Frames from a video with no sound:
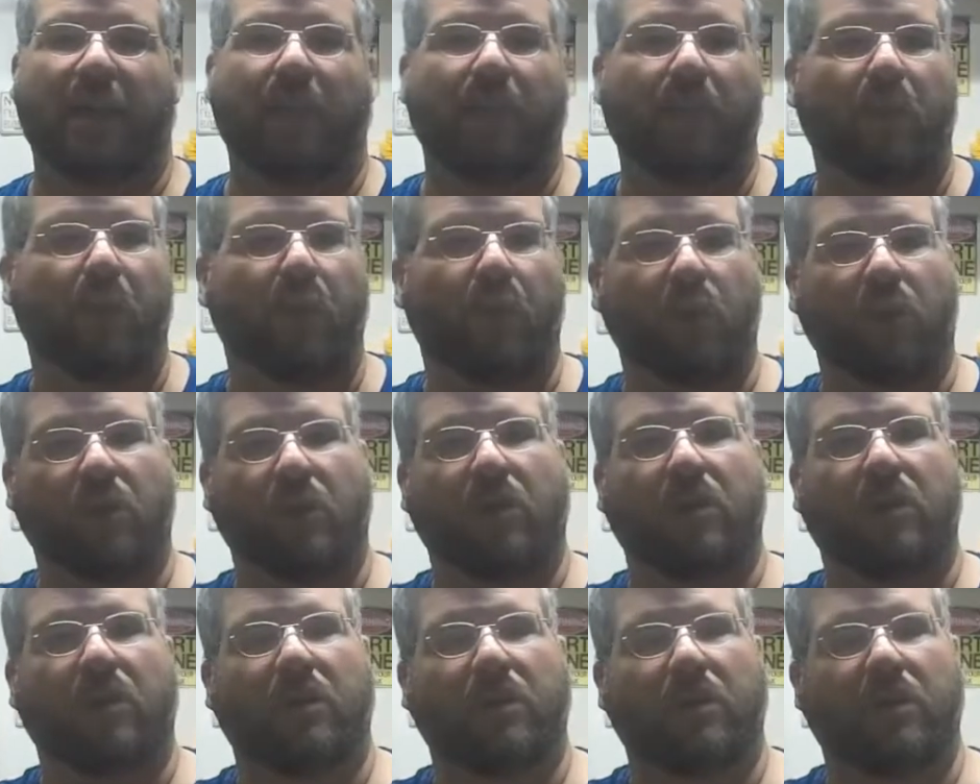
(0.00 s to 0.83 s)

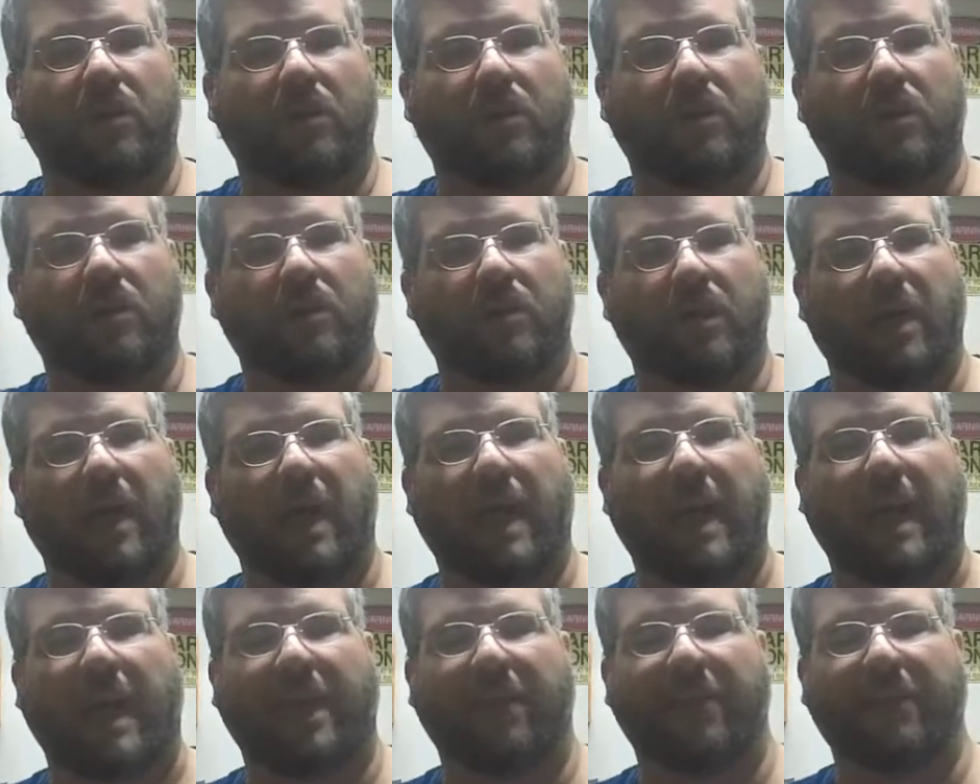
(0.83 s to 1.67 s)
more.
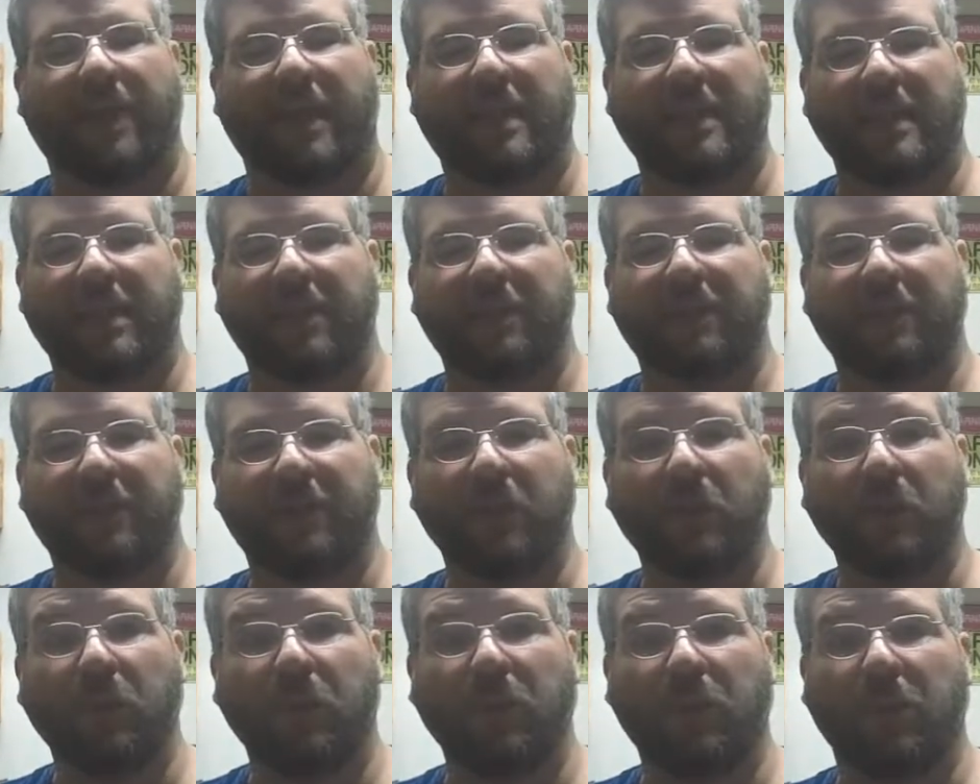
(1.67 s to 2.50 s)
And the idea of
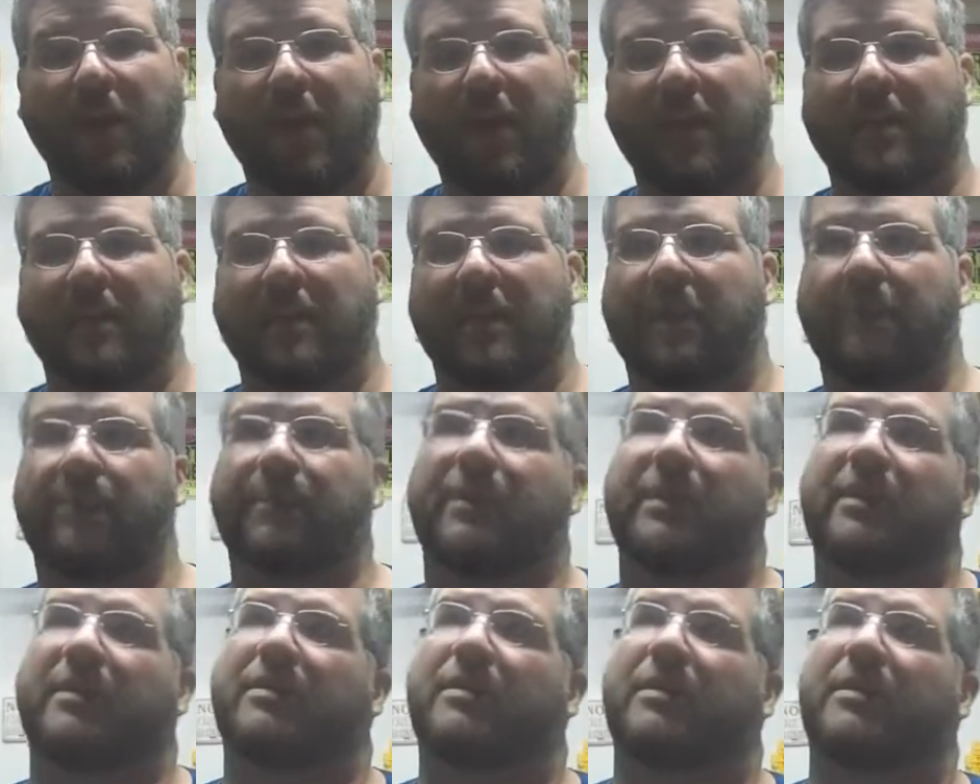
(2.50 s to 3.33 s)
doing that, it's not
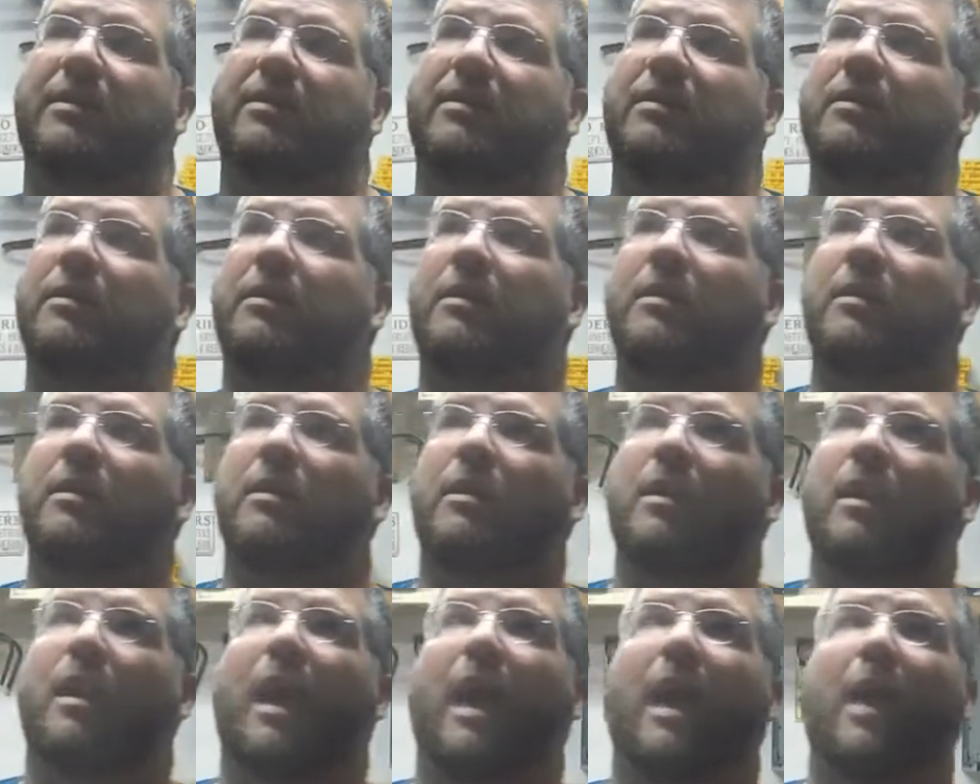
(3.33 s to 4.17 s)
because
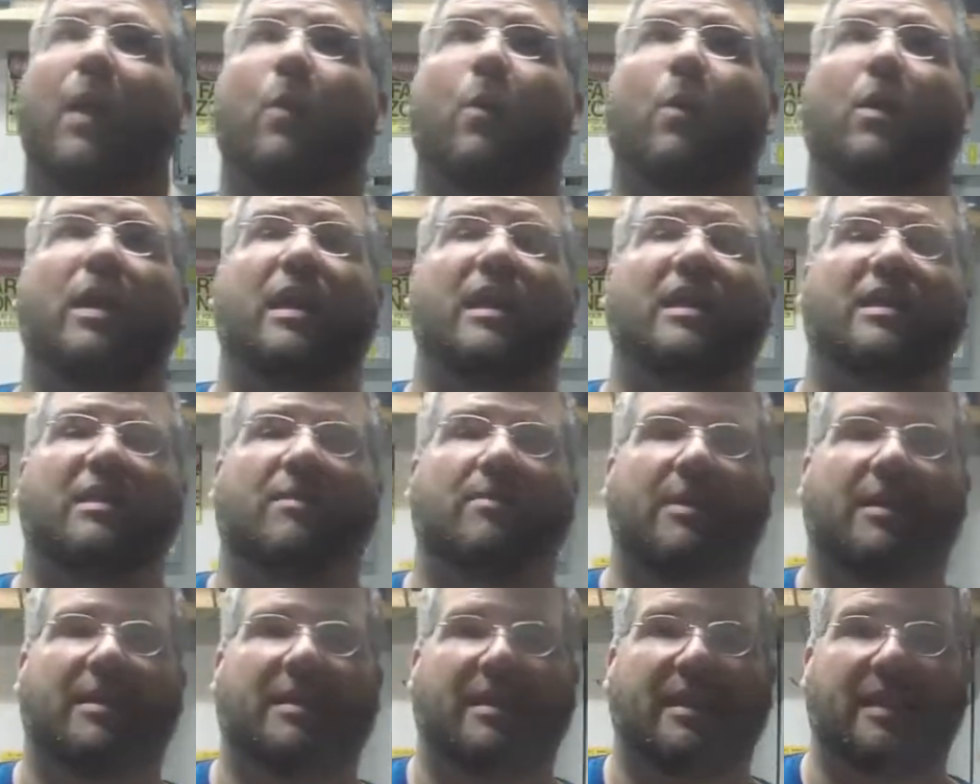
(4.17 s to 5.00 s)
I want it to
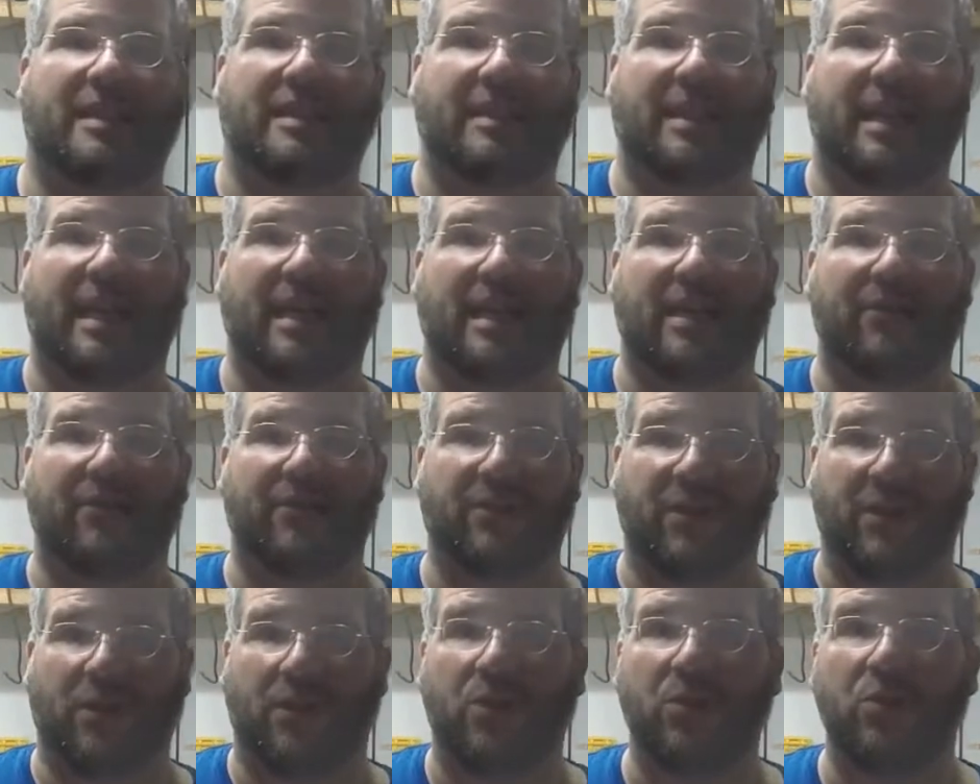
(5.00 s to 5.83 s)
match the aesthetic of
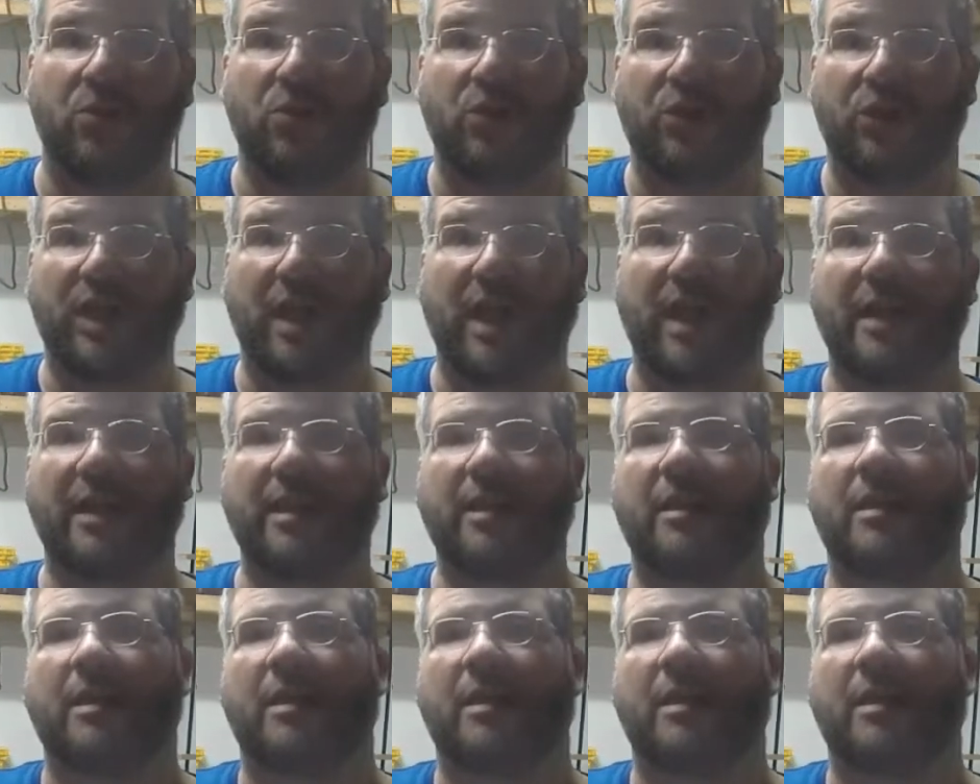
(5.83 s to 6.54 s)
the new shed.